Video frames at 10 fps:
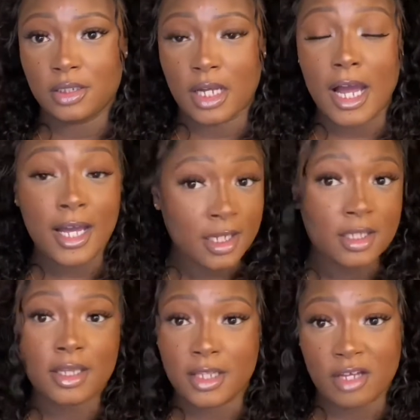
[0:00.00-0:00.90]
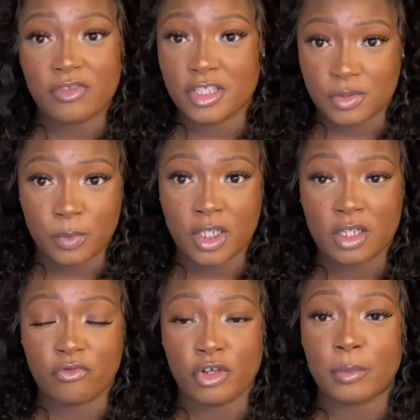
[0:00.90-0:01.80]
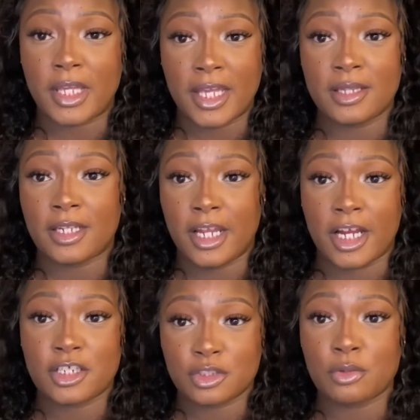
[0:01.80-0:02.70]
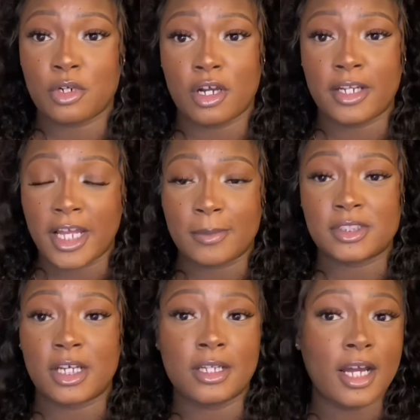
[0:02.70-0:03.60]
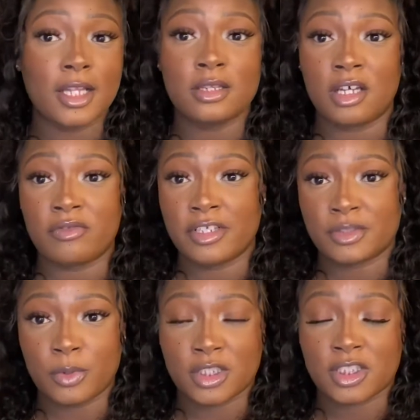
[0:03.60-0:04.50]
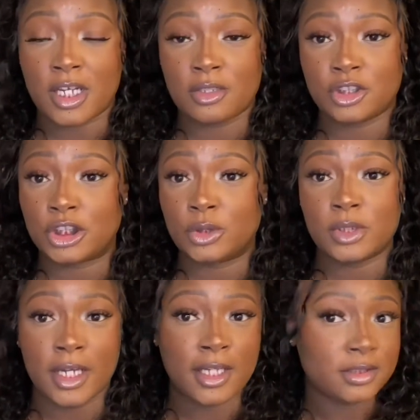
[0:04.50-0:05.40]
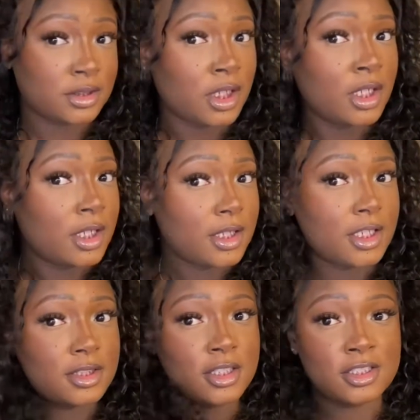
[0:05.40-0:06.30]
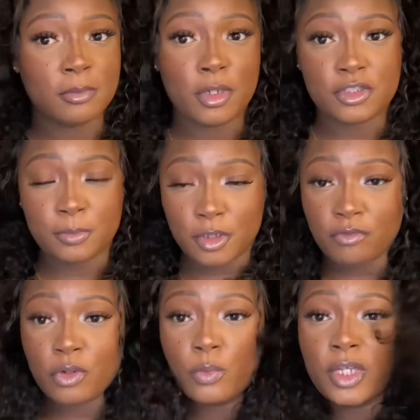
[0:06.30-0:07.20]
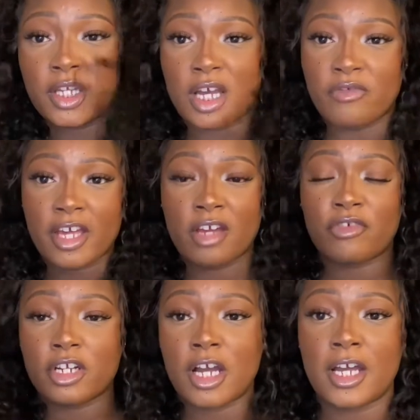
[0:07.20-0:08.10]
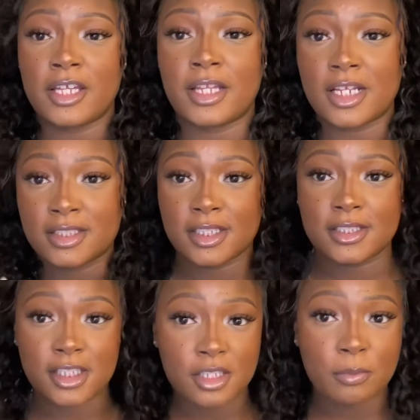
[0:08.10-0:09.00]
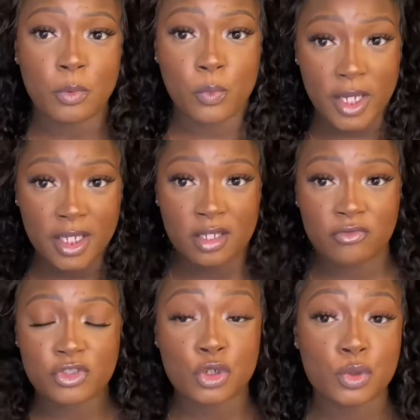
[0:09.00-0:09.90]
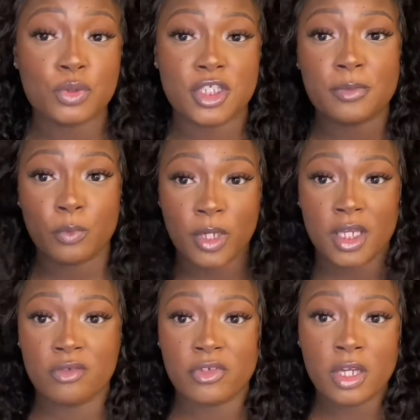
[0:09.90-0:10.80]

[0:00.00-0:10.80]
I love this wig from Caitlyn Hair Store on Amazon. I love this wig. Shout out to you guys. This is the most beautiful wig I've ever gotten. That is a deep wave, true deep wave.